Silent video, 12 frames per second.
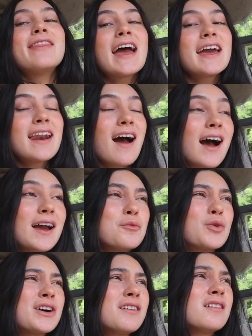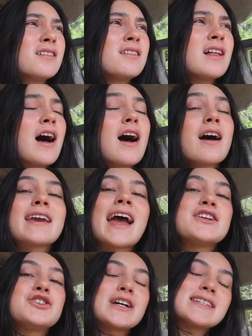then I will
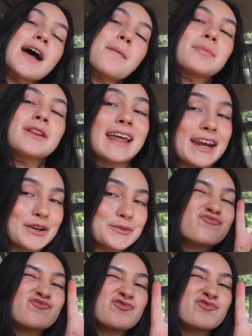catch you guys up later.